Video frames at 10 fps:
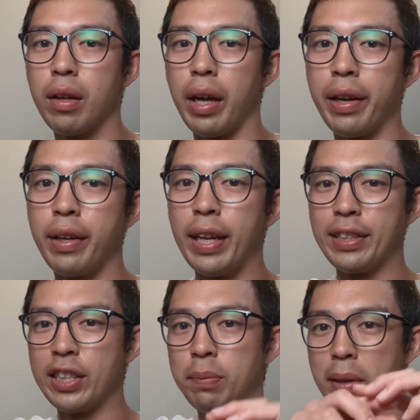And there's
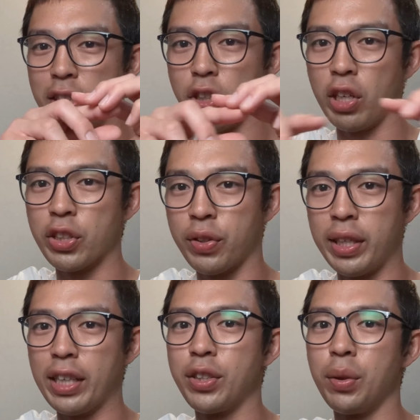this message on the screen
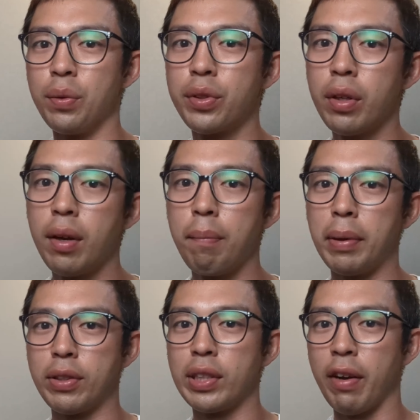that shows
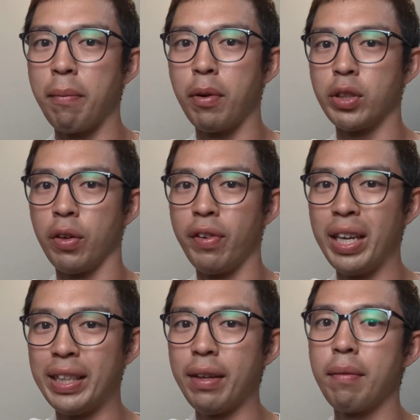Pixel 7 Pro is
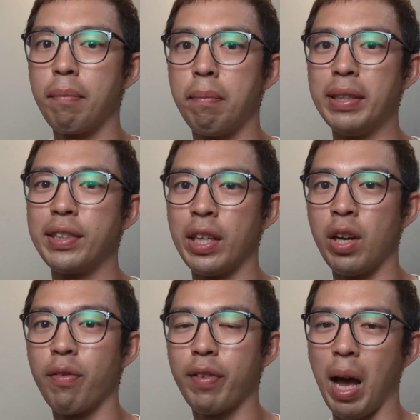overheating, please
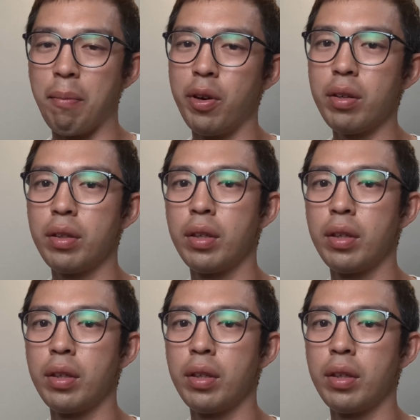turn off camera.